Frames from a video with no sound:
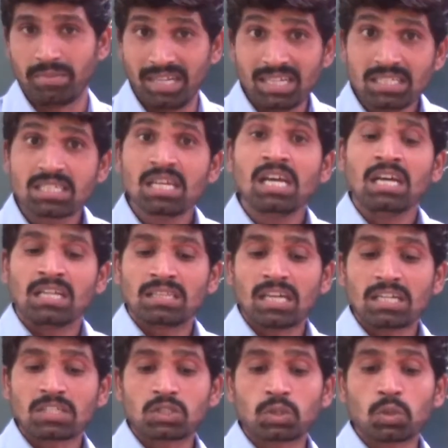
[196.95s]
Means
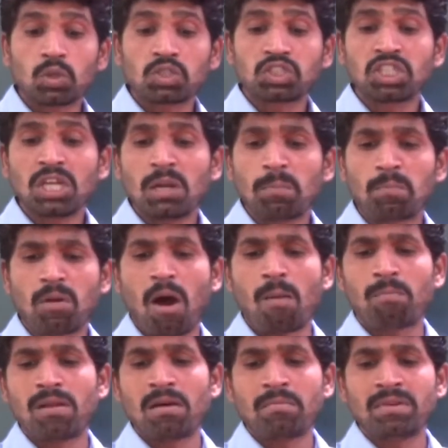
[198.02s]
that social
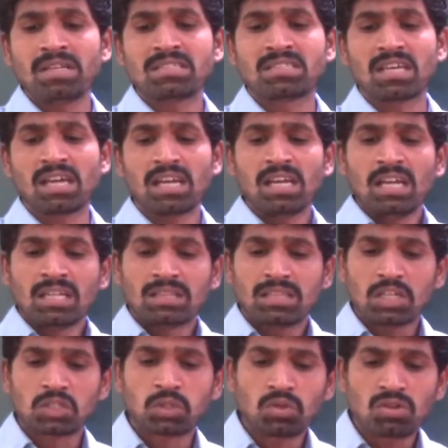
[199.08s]
problem is there
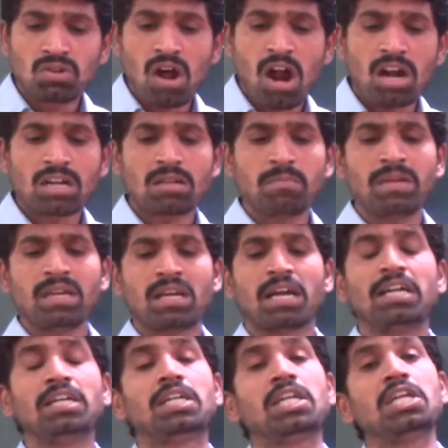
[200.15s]
that should not be
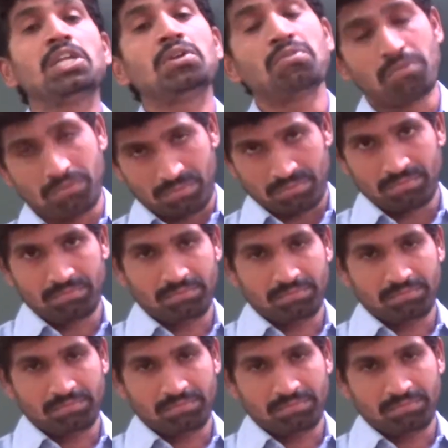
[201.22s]
continue.